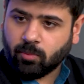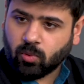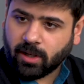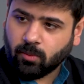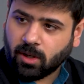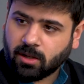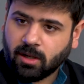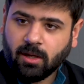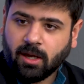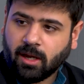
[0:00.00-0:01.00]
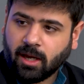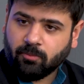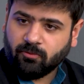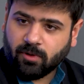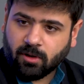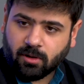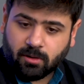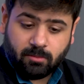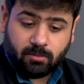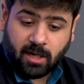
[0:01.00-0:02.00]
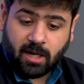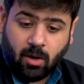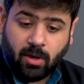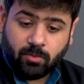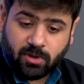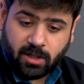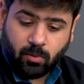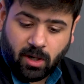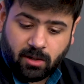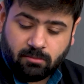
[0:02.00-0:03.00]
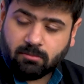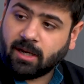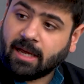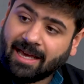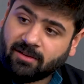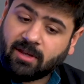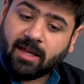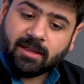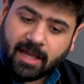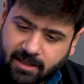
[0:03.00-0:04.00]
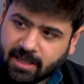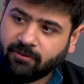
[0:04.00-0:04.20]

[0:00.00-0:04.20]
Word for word: M twenty-one, mm. M, uh, and now M thirty-one S, and then the